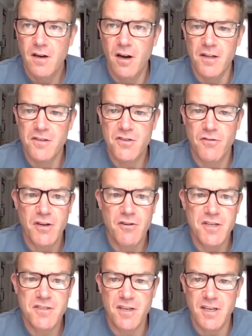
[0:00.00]
clients are
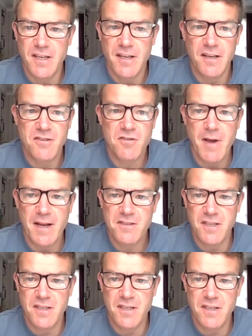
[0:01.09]
increasingly
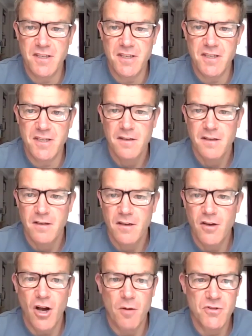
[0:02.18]
expecting
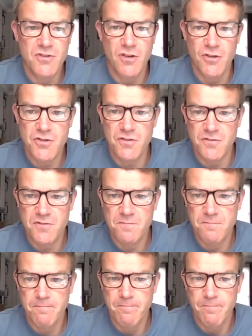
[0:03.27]
carbon solutions.
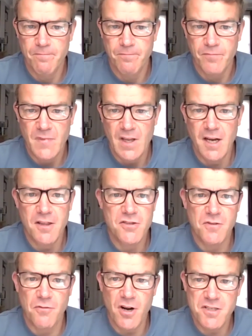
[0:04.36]
And
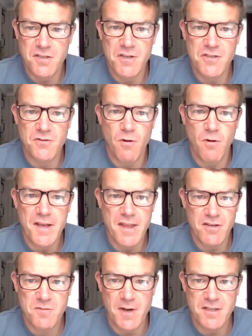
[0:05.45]
there's a variety of reasons why
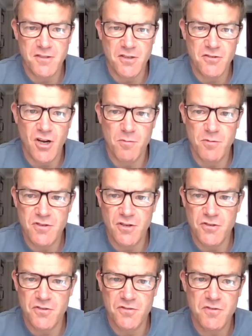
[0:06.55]
they're expecting those carbon
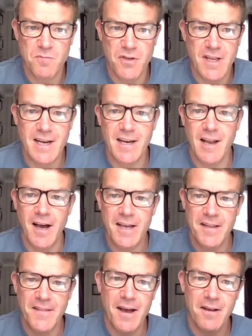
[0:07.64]
solutions, but they lie
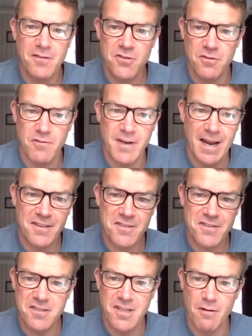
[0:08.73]
in that sort of
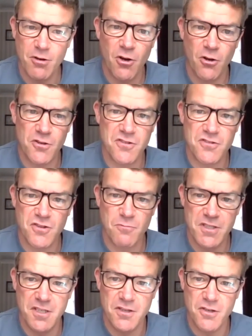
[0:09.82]
analysis, that reconnaissance that we
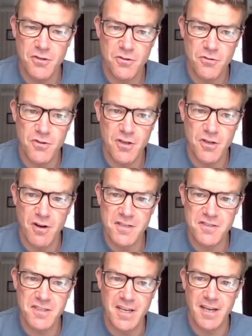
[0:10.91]
did the, through the
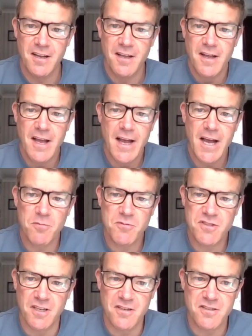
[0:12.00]
horizon scan helps
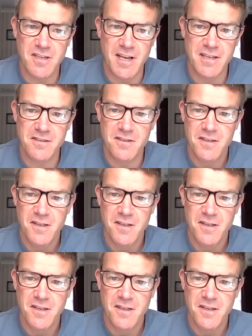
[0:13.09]
us understand